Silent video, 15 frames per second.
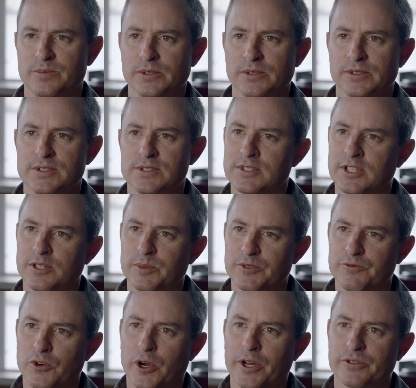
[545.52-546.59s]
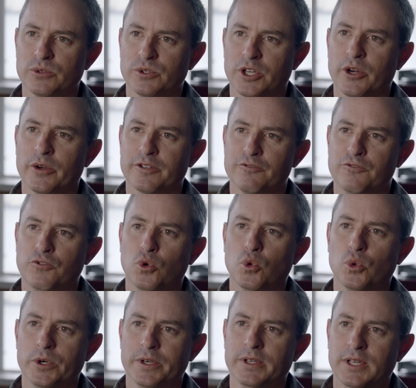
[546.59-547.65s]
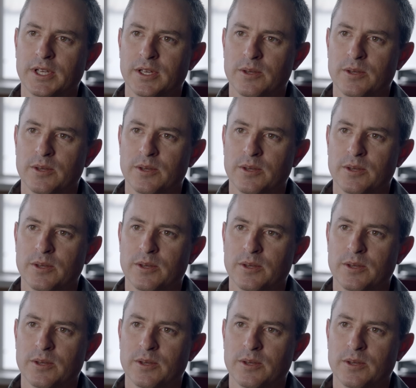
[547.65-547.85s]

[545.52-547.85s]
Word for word: experience is going to be vital going forward,